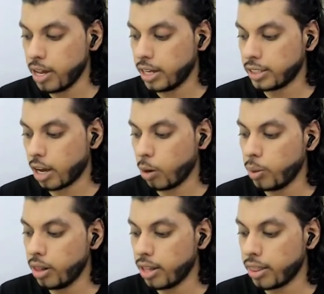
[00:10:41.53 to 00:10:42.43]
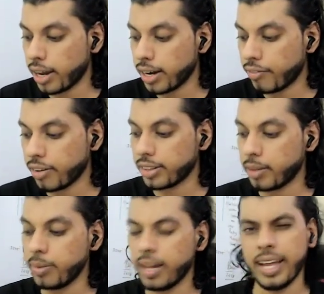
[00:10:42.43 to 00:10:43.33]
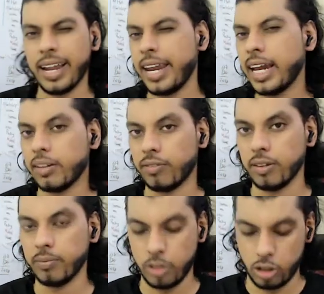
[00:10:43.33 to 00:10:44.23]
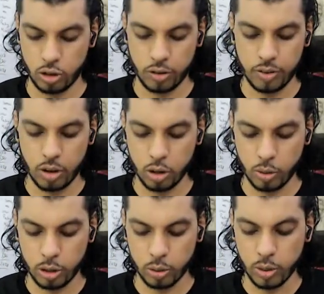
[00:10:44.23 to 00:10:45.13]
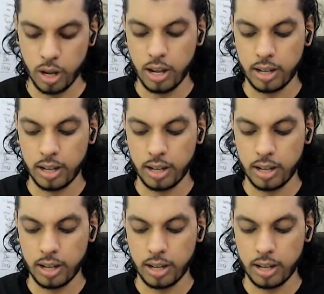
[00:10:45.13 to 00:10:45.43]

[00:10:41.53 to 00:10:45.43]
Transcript: Is how will that affect them negatively? So, if you are not going to